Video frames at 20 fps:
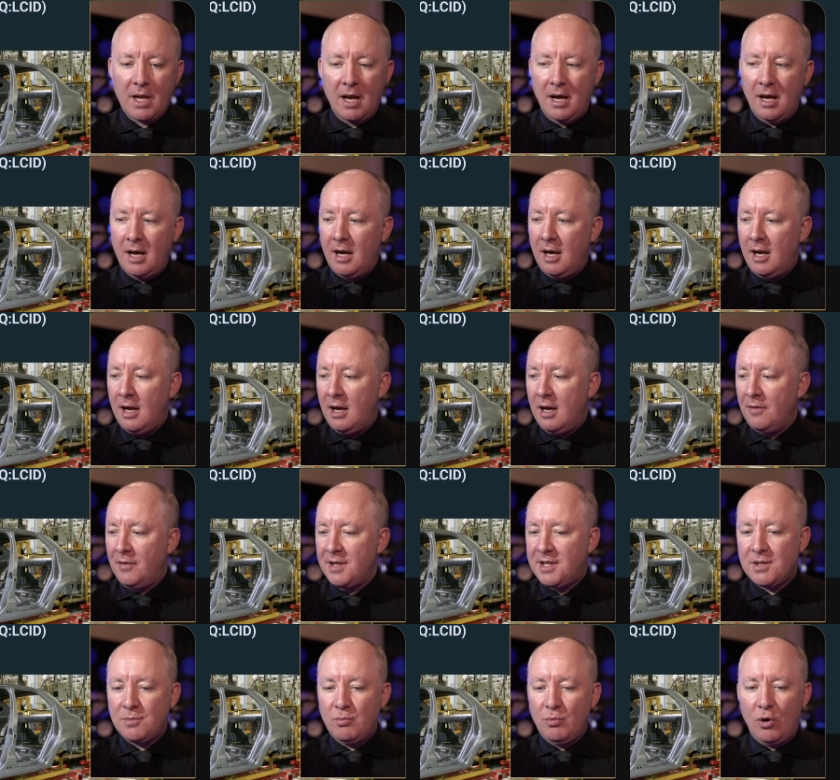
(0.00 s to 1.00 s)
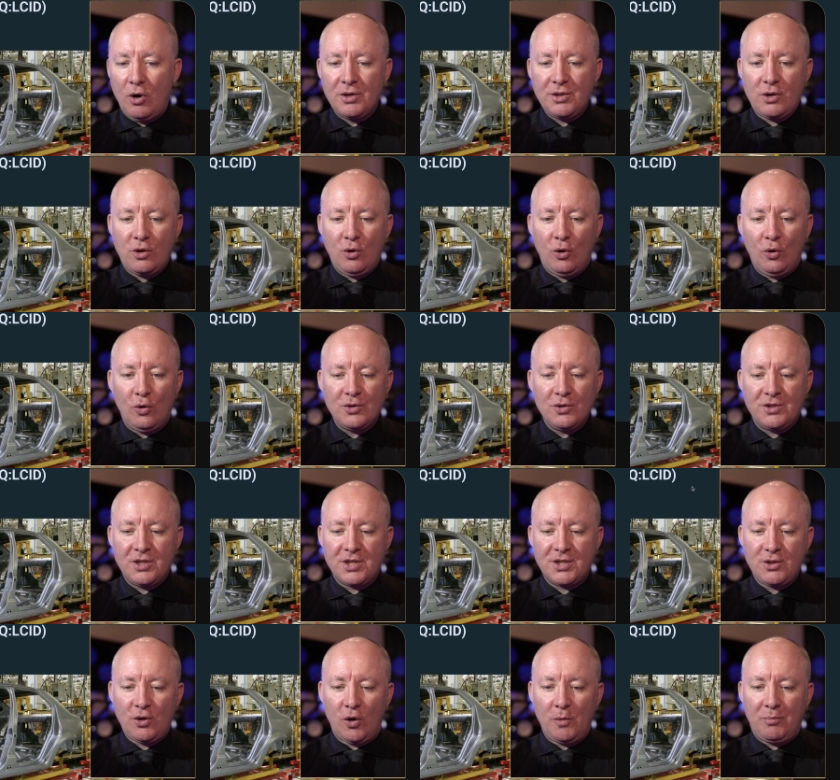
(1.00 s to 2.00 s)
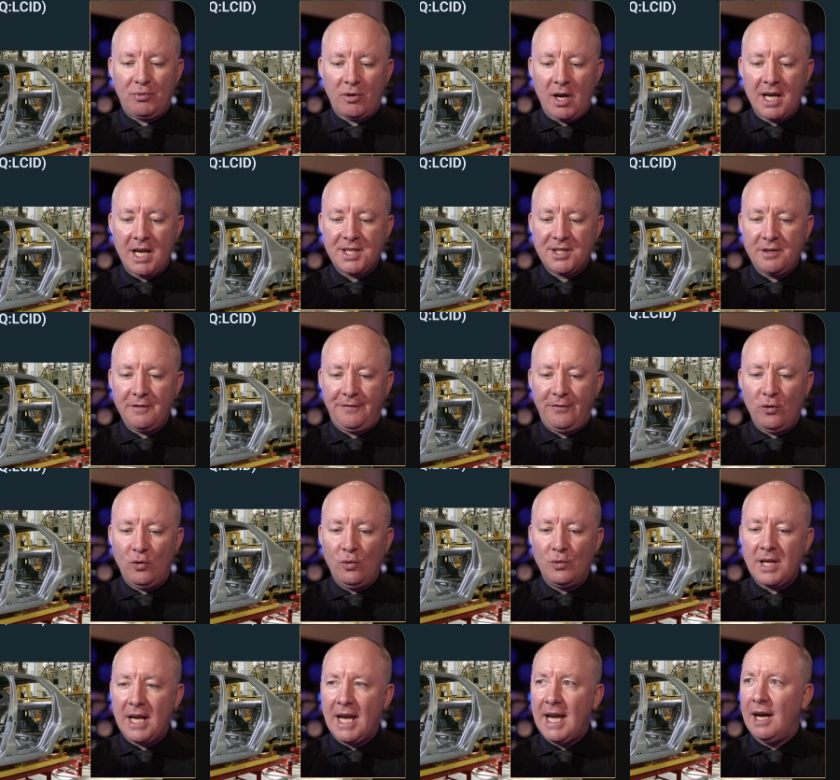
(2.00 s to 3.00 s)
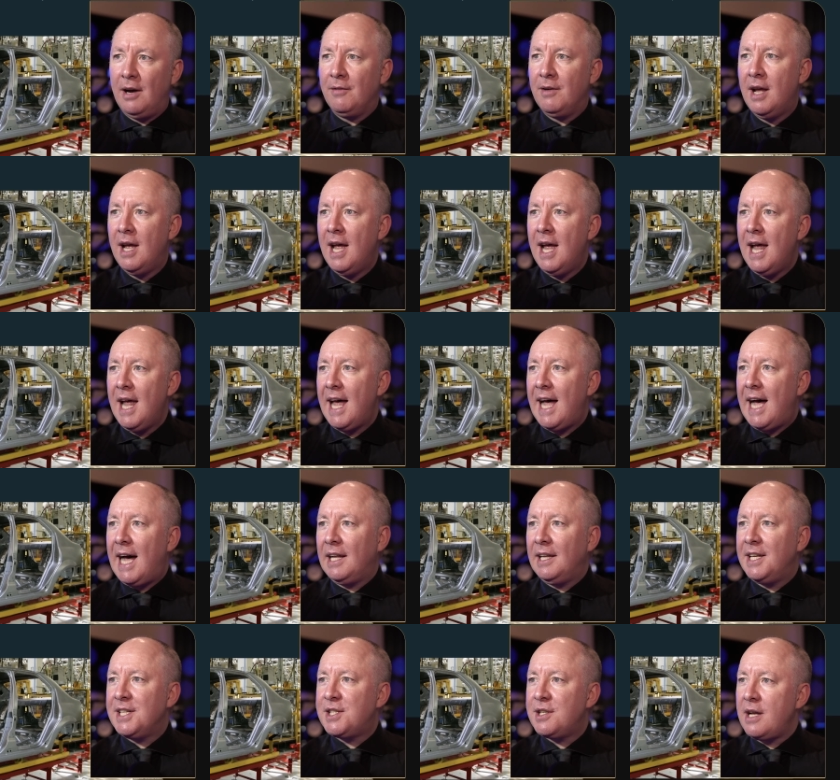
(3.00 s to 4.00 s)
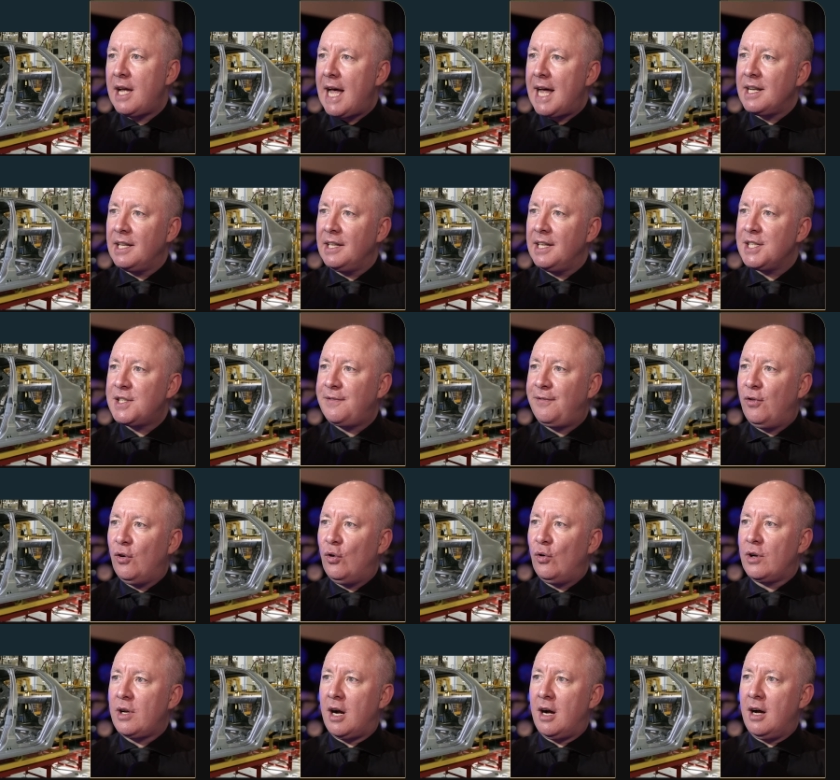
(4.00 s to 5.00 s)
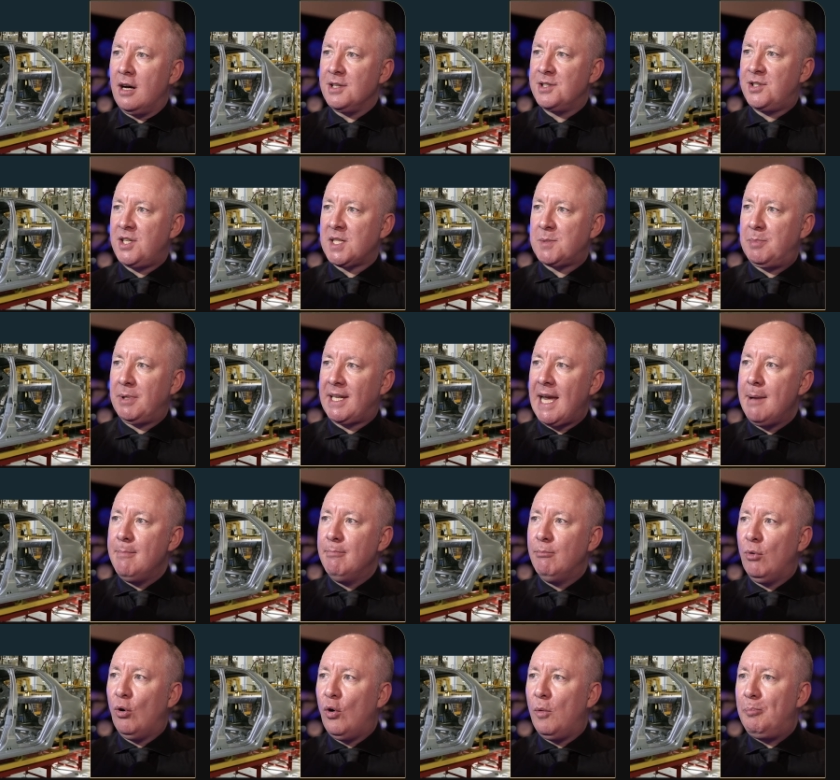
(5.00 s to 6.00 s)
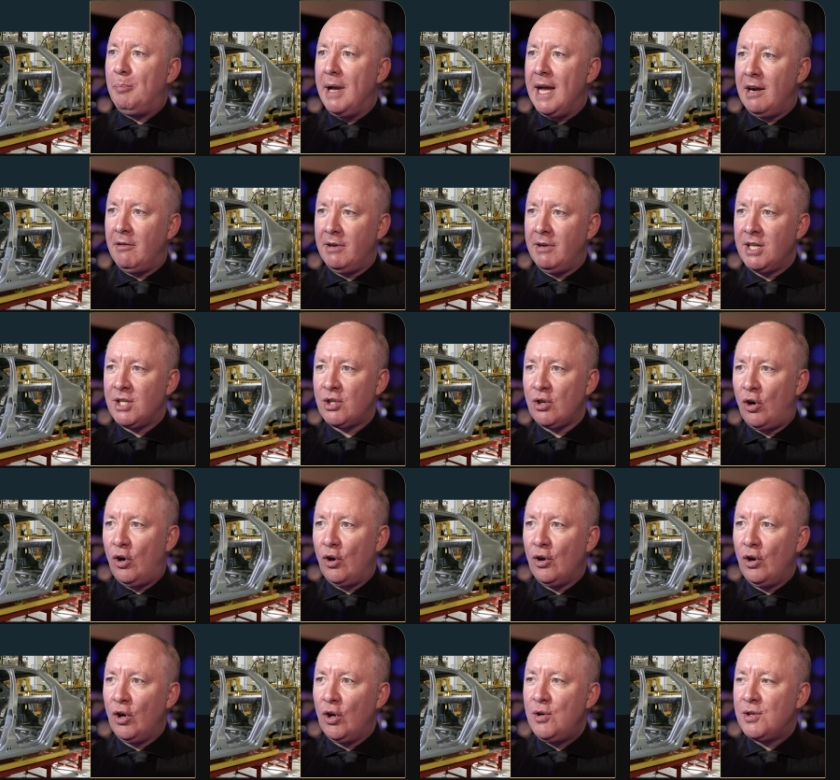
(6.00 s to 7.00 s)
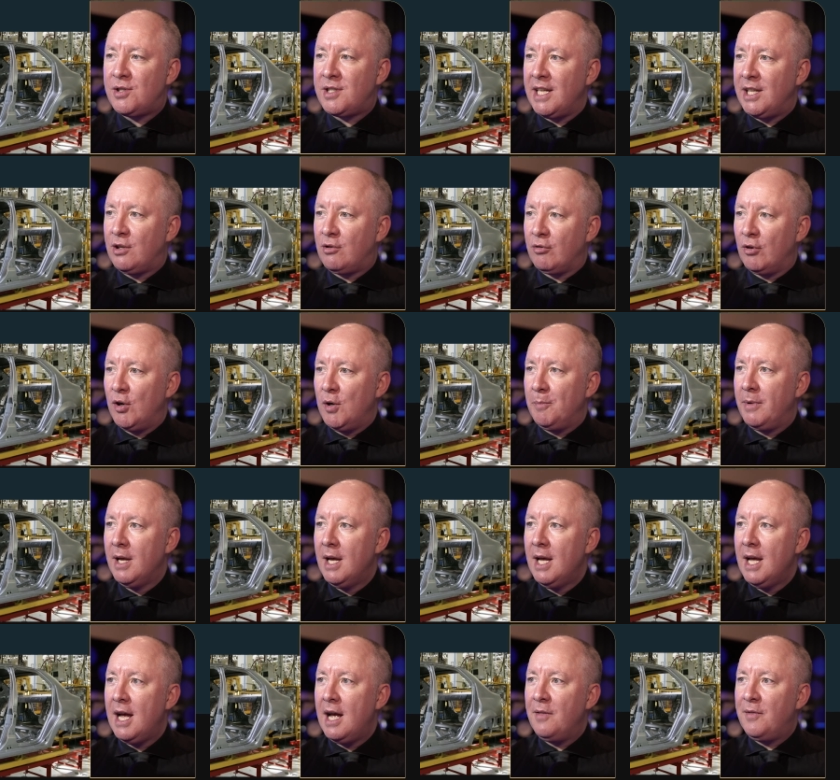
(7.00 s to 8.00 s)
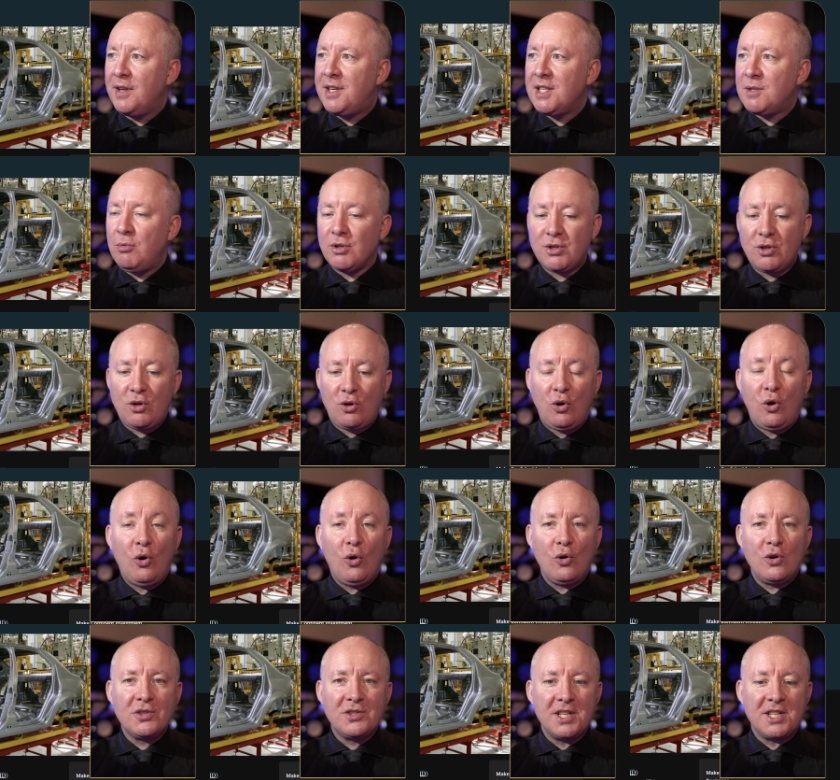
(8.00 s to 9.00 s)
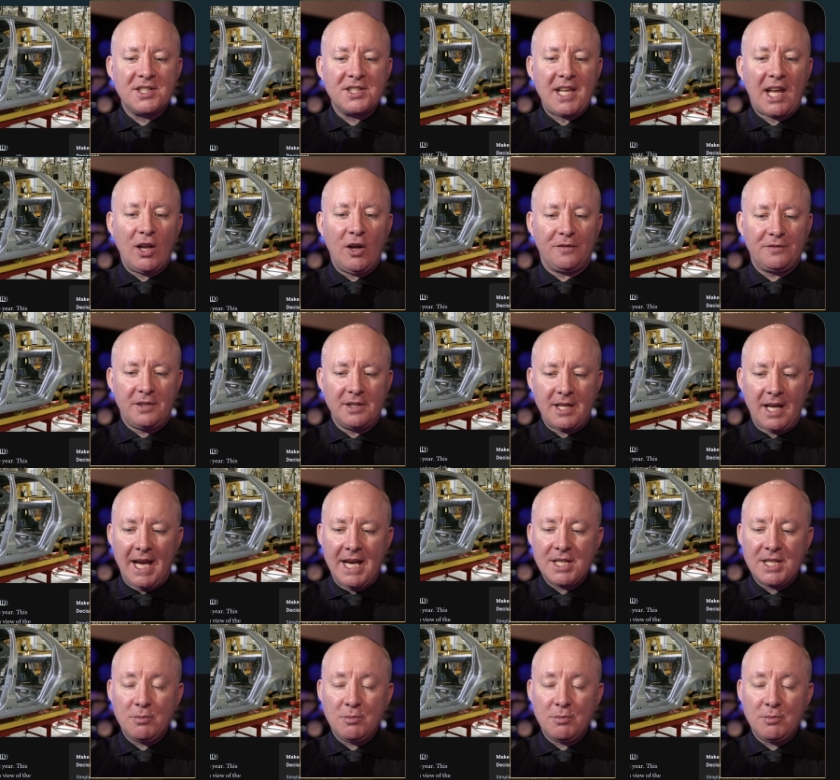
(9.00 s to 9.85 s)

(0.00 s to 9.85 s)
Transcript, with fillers: Uh, this is what caused the stock price to fall down. Analyst, analyst forecast just became more bearish on Lucid Group. And this is what's caused the sell-off today.